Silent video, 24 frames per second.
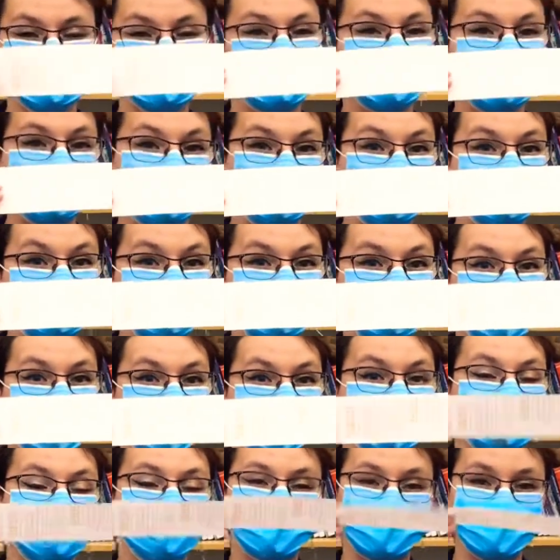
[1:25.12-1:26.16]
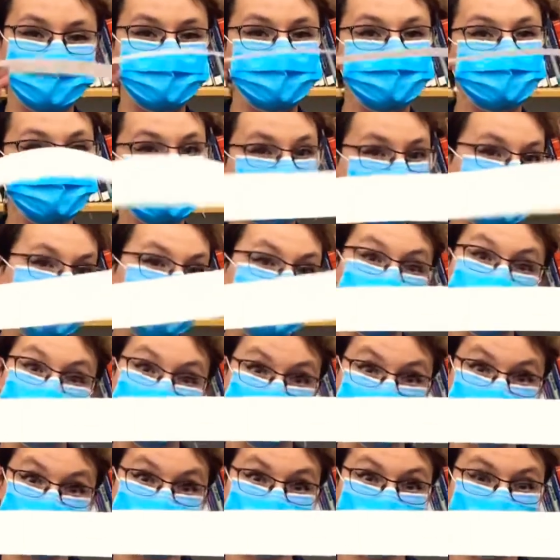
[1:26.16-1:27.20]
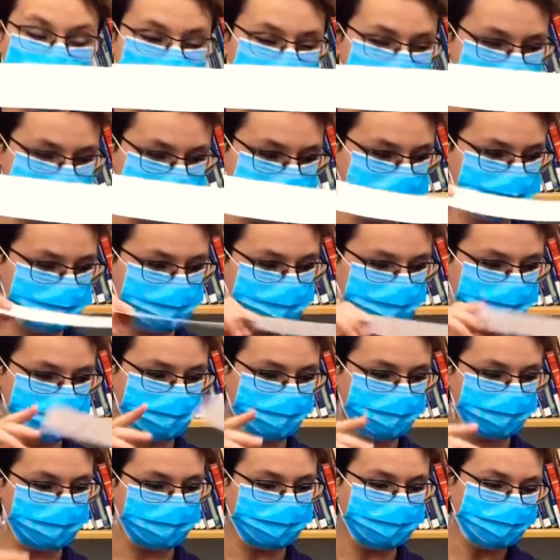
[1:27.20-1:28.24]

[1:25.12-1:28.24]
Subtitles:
will help you make nice, clean, crisp folds in your book.